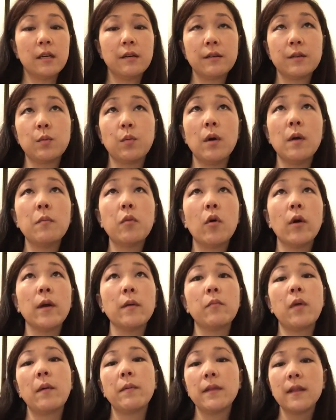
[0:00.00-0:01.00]
There's one
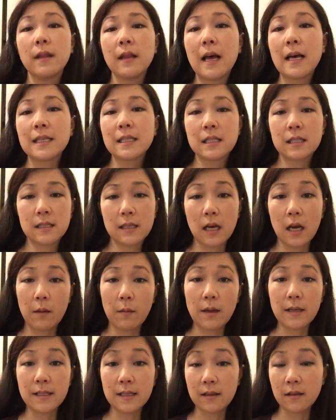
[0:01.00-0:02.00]
point, probably the last
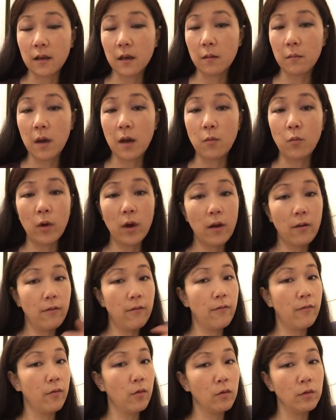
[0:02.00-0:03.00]
time I did them, I went a
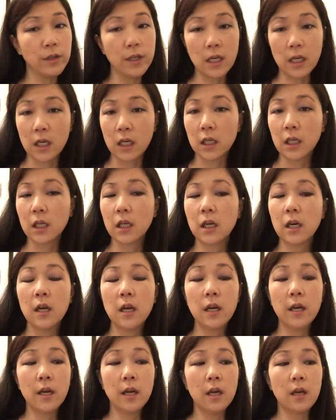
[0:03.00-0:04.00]
full year,
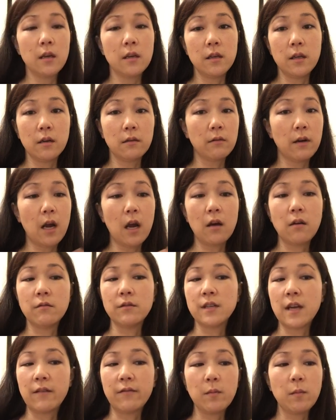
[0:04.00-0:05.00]
year
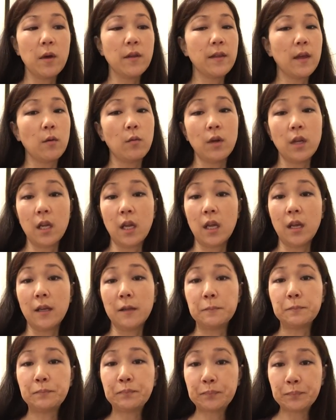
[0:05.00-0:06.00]
round. Every month I went
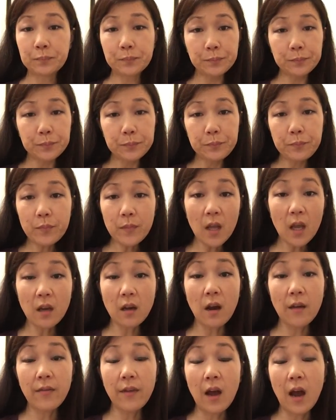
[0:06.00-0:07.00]
in and
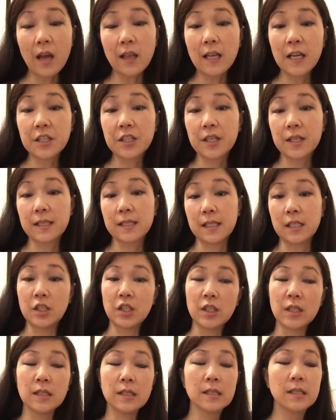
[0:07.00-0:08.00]
got the eyelash
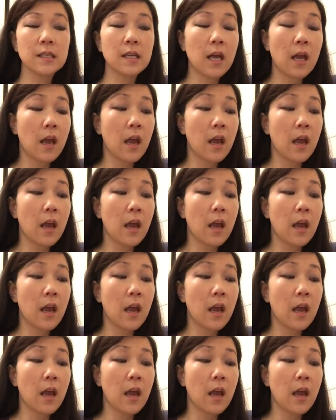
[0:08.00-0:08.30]
extensions,